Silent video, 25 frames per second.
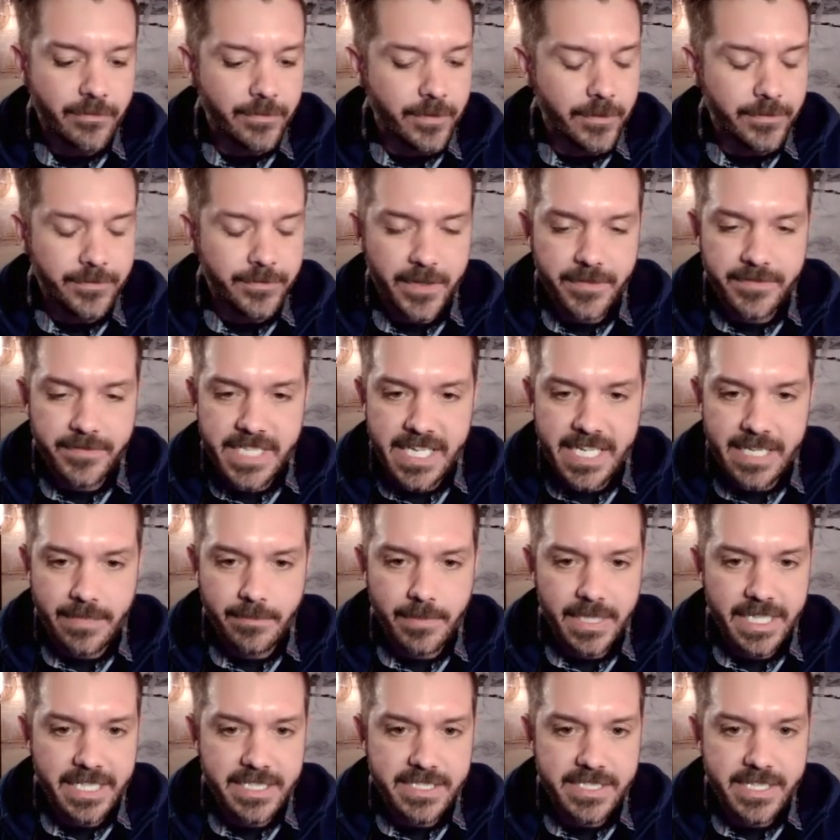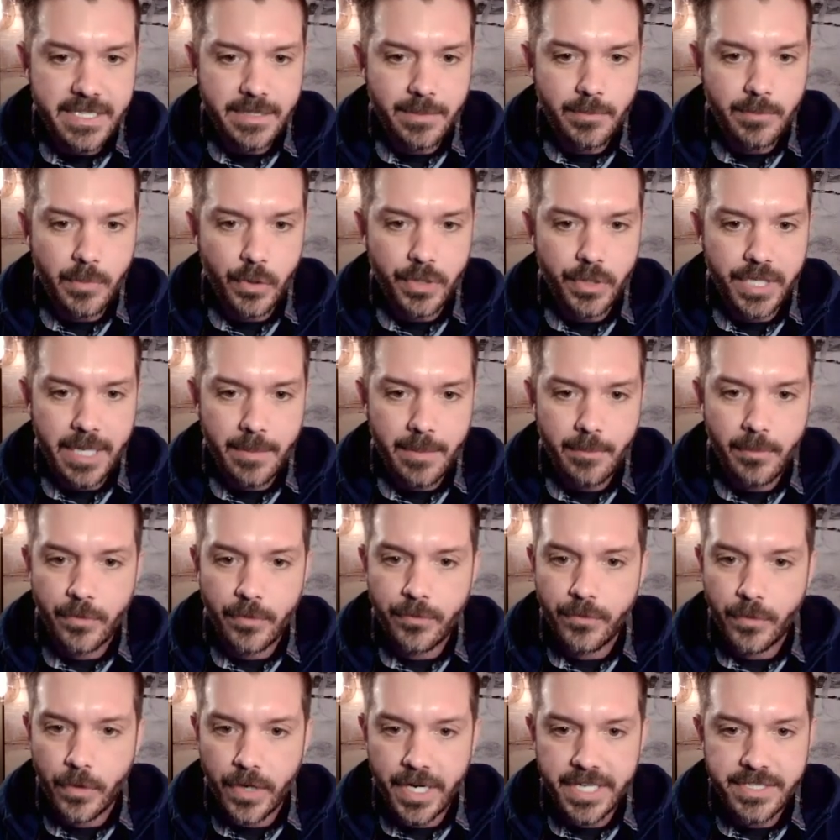for 15 minutes in the morning
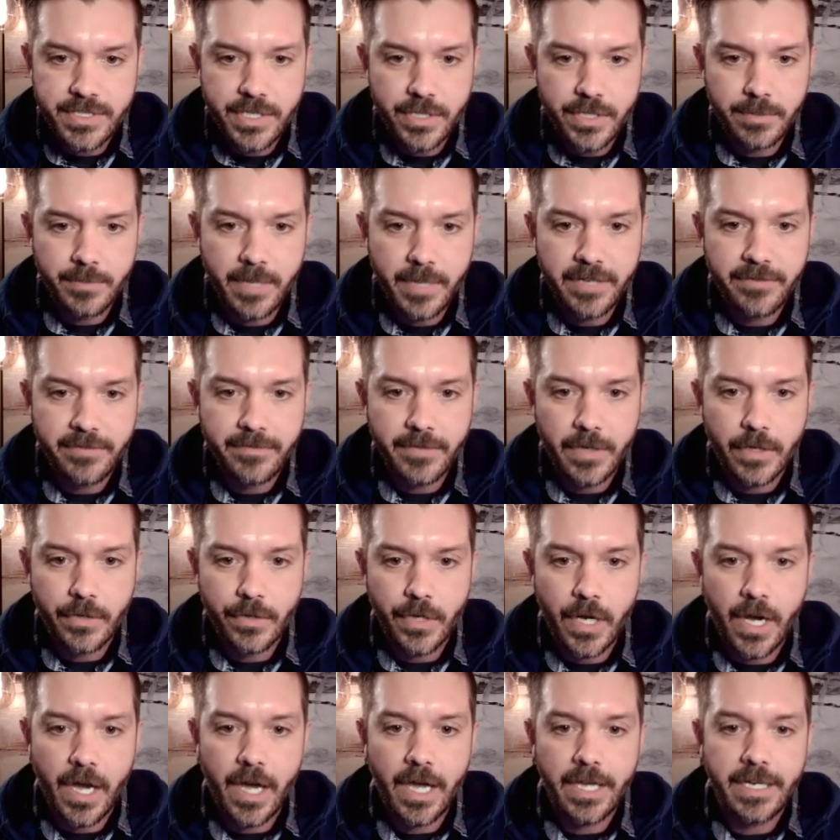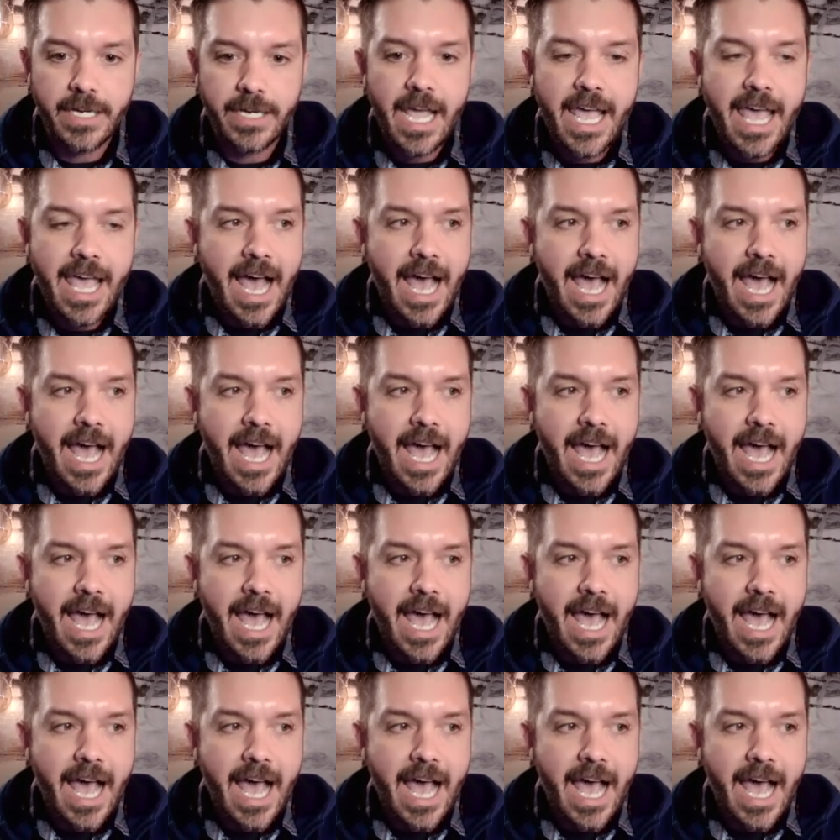before I turn my phone on,